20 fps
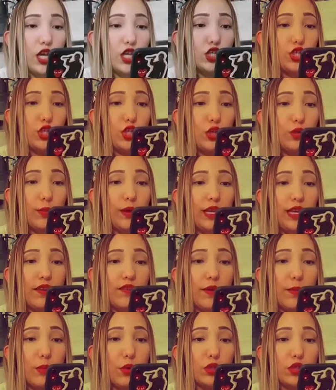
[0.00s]
do you believe
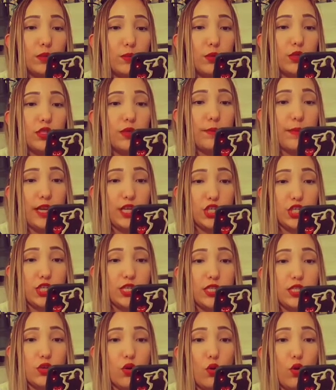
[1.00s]
in multiple
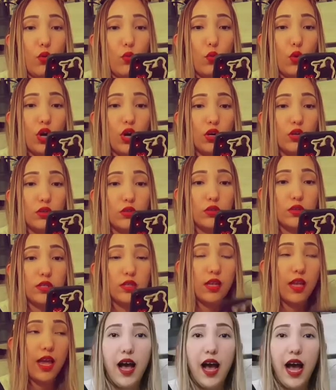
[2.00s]
dimensions or worlds?